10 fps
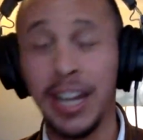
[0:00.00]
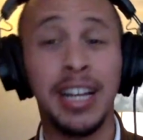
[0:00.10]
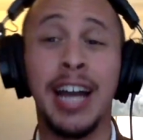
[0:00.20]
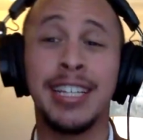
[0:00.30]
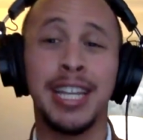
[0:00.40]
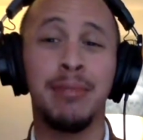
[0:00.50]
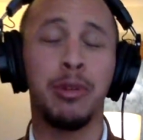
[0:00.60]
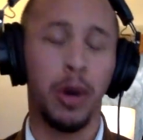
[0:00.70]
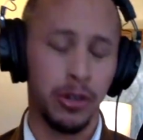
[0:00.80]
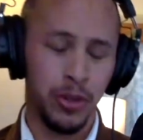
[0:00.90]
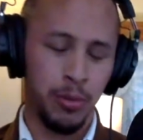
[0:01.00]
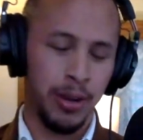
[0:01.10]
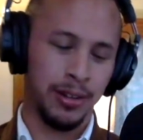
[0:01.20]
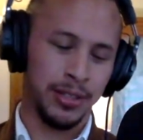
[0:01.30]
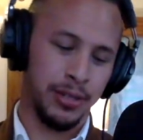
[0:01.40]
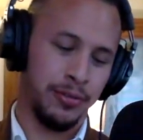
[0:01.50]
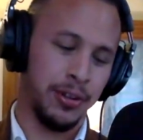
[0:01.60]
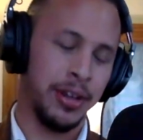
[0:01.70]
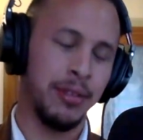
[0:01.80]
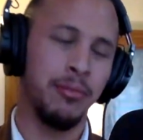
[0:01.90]
I set up a Guadalupe altar
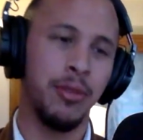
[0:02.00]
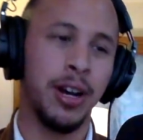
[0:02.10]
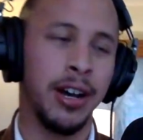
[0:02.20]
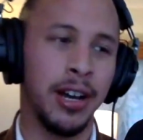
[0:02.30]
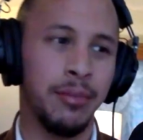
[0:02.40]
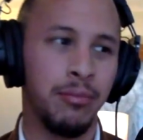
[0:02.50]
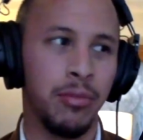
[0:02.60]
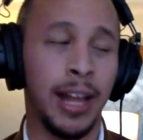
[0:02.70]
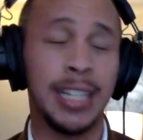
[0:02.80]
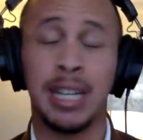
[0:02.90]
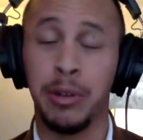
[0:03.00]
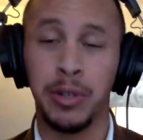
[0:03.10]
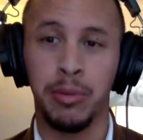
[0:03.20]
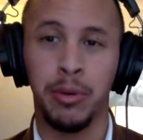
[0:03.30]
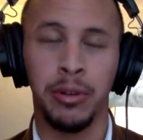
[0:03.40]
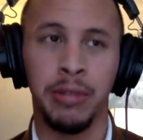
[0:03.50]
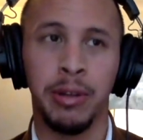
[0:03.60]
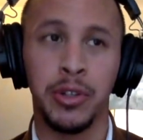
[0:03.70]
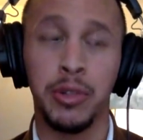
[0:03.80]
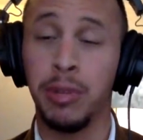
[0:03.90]
for him last time I was in Portland
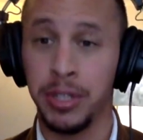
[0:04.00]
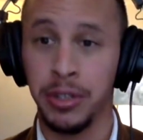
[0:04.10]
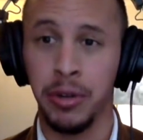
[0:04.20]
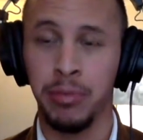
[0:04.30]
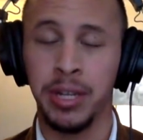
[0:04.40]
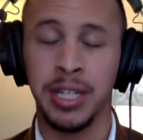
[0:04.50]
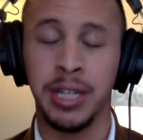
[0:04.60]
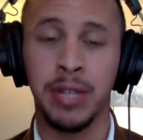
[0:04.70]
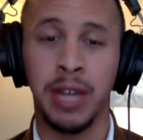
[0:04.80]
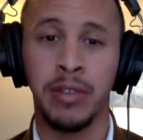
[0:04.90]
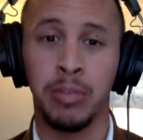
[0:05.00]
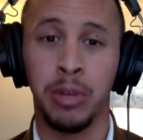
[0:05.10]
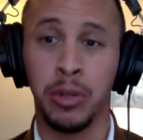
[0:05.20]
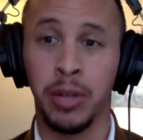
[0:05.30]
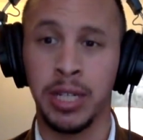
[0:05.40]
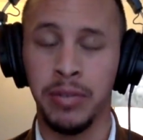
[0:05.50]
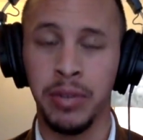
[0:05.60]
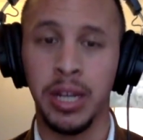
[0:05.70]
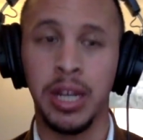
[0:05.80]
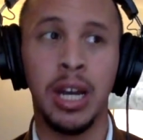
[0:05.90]
about 2 months ago, because he was having spiritual
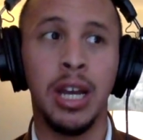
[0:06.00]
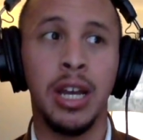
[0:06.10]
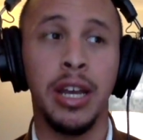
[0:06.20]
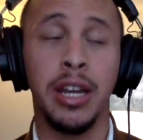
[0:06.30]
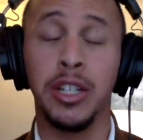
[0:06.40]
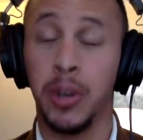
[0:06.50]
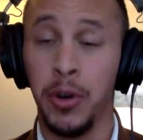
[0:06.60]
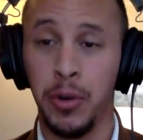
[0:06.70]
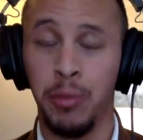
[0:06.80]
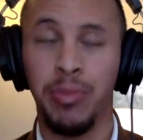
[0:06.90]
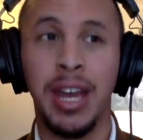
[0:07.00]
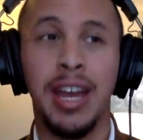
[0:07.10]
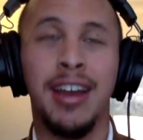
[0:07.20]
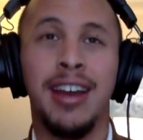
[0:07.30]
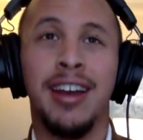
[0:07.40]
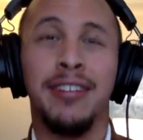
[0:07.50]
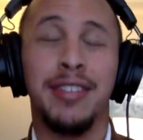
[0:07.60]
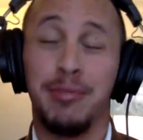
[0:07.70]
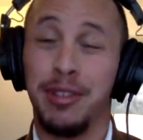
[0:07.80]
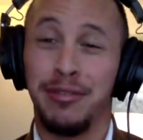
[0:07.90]
activity in his home.
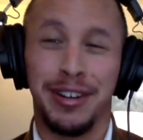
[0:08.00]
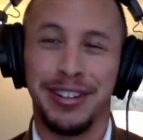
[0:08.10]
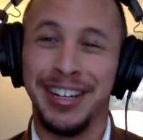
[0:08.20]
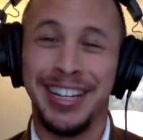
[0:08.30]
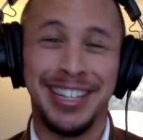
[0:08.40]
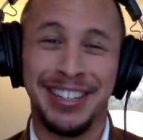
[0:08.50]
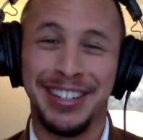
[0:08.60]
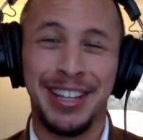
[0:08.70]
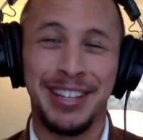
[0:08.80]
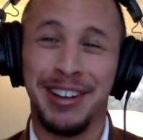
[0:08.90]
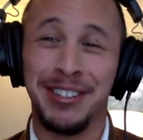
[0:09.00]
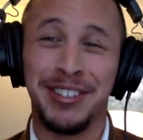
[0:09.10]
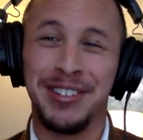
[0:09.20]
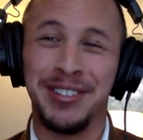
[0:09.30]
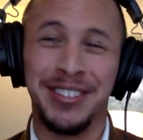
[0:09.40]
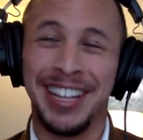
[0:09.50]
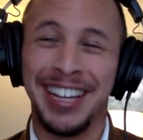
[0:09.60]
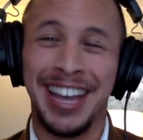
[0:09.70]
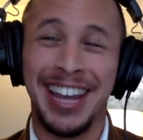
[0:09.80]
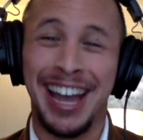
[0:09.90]
This motherfucker, I get there, that altar
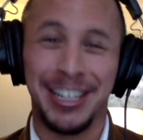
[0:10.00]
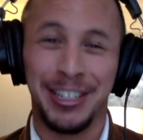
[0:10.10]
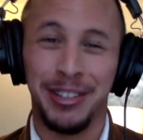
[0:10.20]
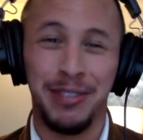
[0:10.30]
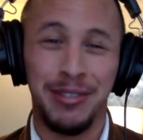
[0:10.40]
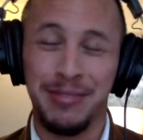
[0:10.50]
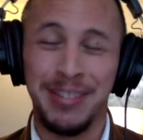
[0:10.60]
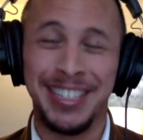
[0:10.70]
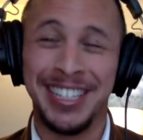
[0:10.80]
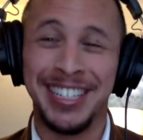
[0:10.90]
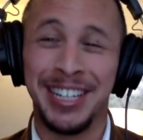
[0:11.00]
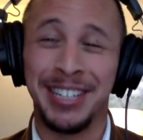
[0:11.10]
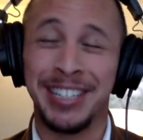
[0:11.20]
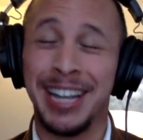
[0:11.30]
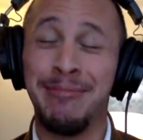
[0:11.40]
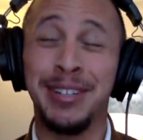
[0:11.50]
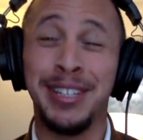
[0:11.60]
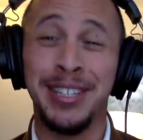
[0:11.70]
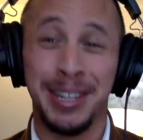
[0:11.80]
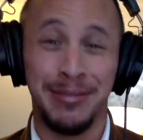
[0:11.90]
like had ash all over it from incense, and I was like, I'm gonna
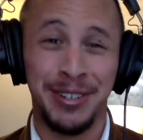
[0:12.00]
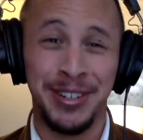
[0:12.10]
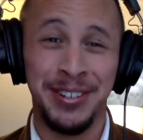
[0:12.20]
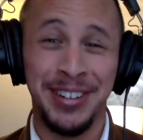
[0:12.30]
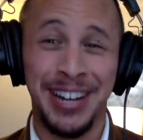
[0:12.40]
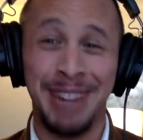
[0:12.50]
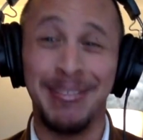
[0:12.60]
clean this up for you.